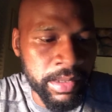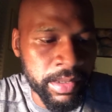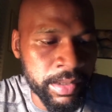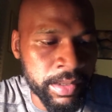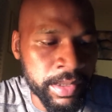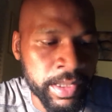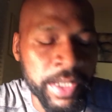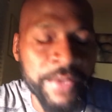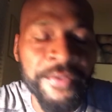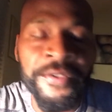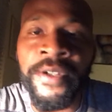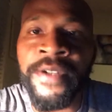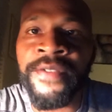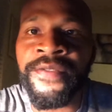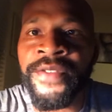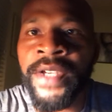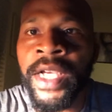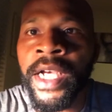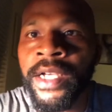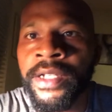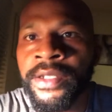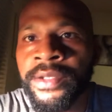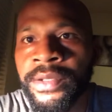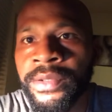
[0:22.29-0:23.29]
different
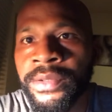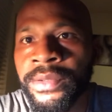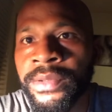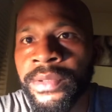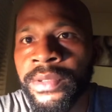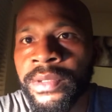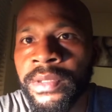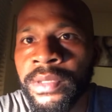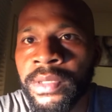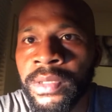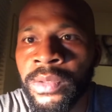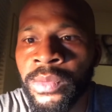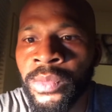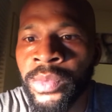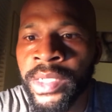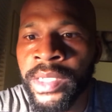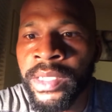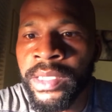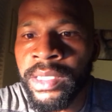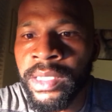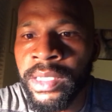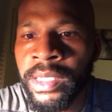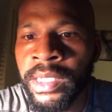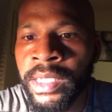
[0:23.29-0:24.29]
values with
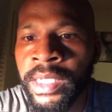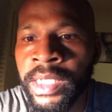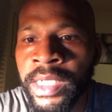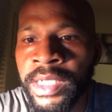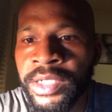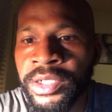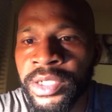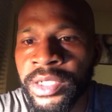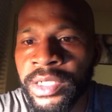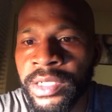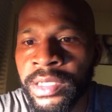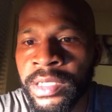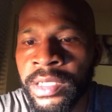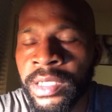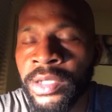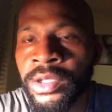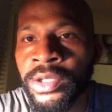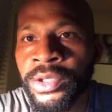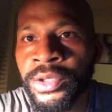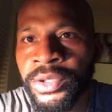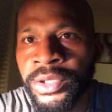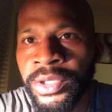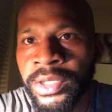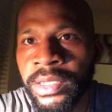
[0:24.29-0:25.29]
each
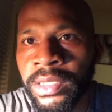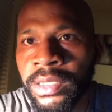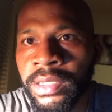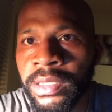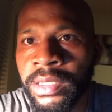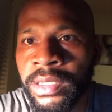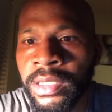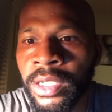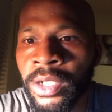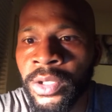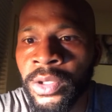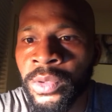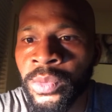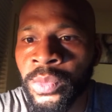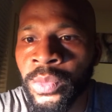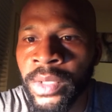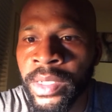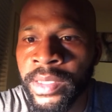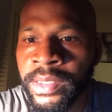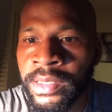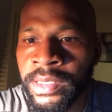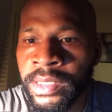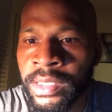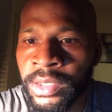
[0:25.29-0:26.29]
solution. So in
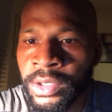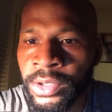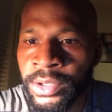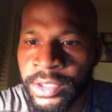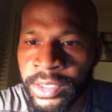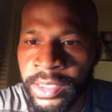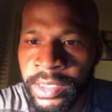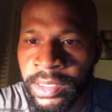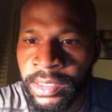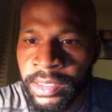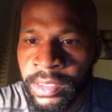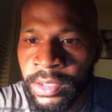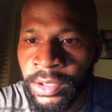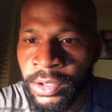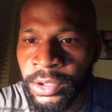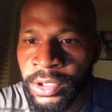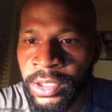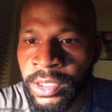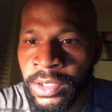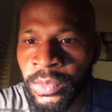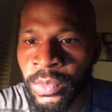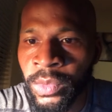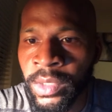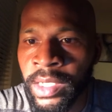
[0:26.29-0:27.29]
one solution,
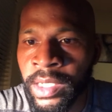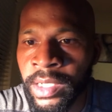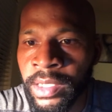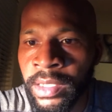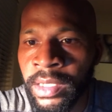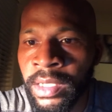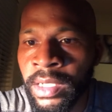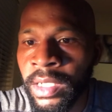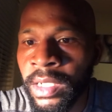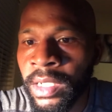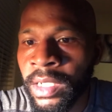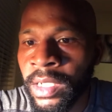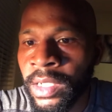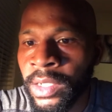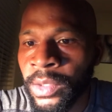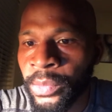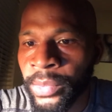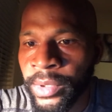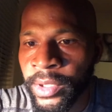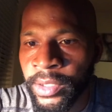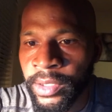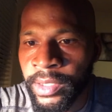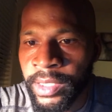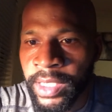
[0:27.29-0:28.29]
solution one,
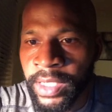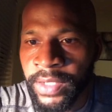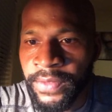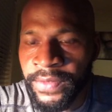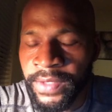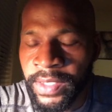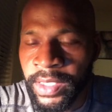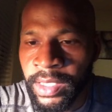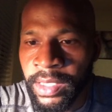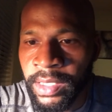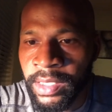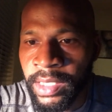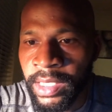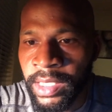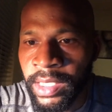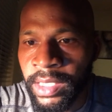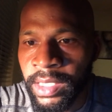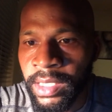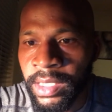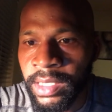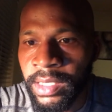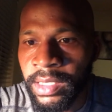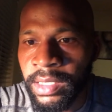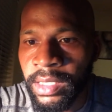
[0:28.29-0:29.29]
we are giving
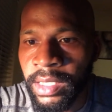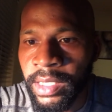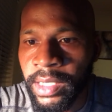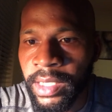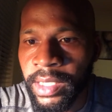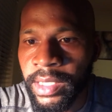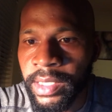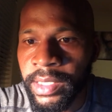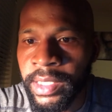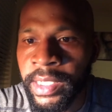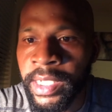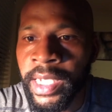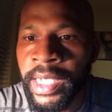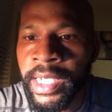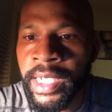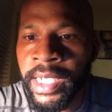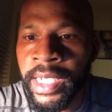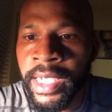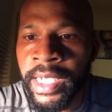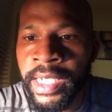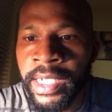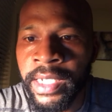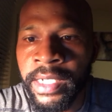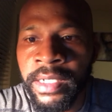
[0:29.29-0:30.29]
the
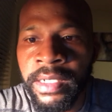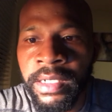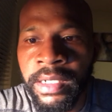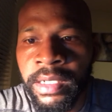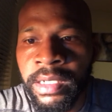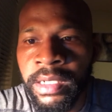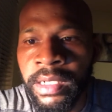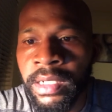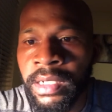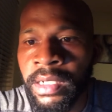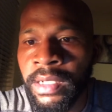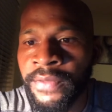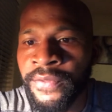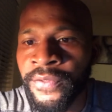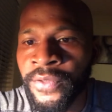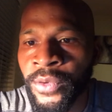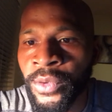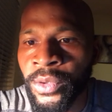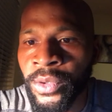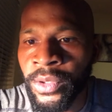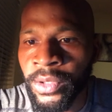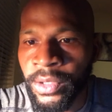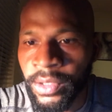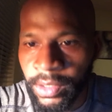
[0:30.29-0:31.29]
Ka
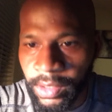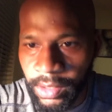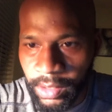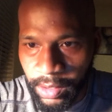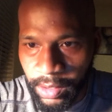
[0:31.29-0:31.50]
for